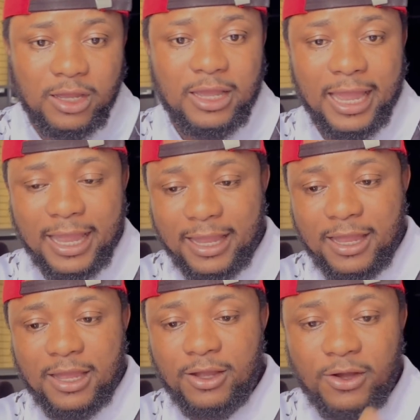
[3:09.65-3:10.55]

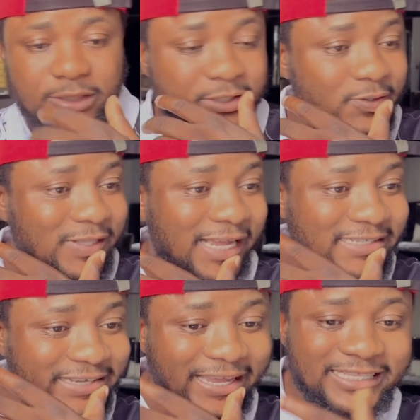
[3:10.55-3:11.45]
got to
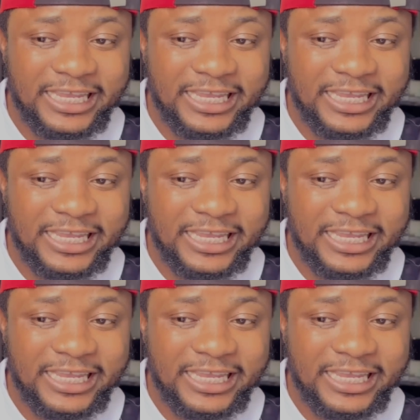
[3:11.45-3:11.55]
that jet,